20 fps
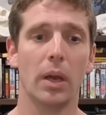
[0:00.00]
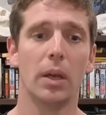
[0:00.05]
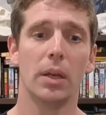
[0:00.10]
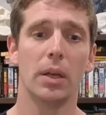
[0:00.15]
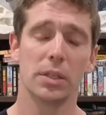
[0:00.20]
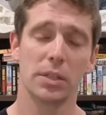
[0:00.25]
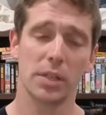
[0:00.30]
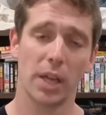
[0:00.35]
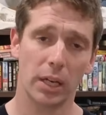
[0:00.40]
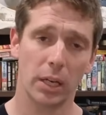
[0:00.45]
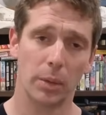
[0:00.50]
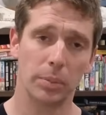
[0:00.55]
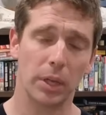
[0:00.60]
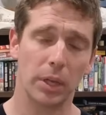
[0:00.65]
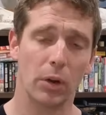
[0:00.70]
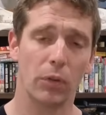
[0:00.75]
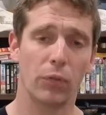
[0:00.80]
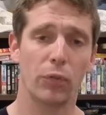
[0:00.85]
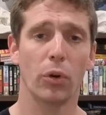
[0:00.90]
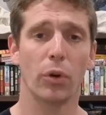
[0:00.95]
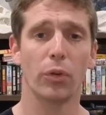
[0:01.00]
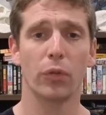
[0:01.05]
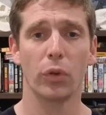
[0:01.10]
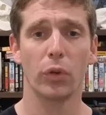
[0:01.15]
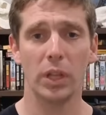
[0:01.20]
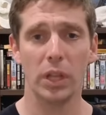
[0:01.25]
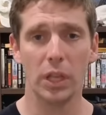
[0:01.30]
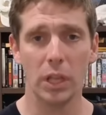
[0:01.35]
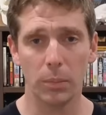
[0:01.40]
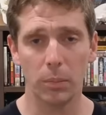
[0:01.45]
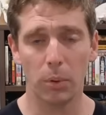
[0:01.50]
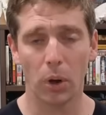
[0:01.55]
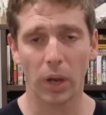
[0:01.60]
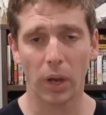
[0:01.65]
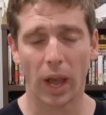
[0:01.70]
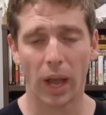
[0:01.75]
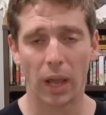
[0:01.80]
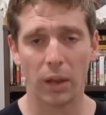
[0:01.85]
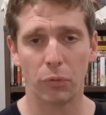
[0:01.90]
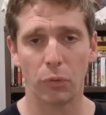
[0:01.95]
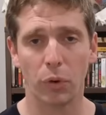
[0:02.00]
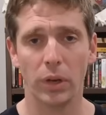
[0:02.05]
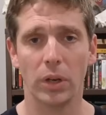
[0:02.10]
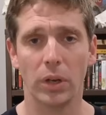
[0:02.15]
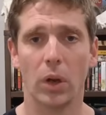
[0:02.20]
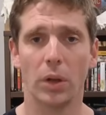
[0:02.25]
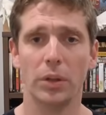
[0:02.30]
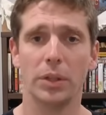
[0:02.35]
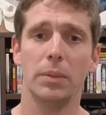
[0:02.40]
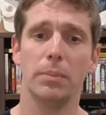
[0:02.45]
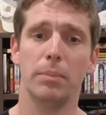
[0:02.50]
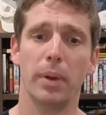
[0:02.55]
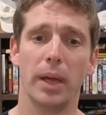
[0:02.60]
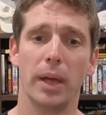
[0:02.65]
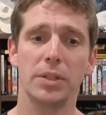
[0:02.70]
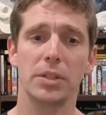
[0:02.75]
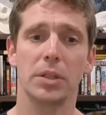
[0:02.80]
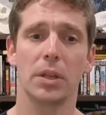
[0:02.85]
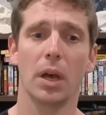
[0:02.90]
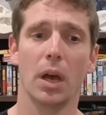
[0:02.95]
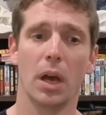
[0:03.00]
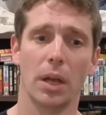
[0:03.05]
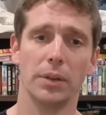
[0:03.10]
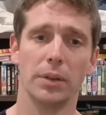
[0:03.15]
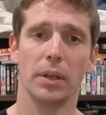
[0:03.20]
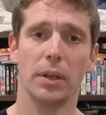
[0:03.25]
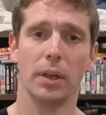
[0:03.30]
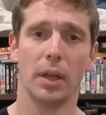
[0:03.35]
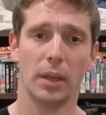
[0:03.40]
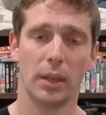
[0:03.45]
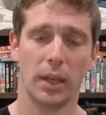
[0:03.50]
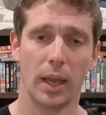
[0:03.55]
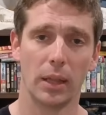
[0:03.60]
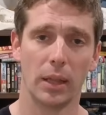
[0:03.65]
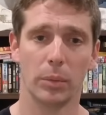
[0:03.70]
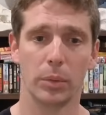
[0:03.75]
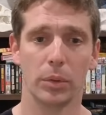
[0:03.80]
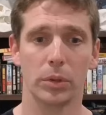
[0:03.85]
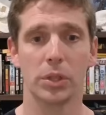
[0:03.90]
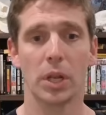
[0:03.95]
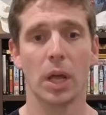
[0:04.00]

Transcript: Sign up there for a free ebook I have written on the best hunting calibers.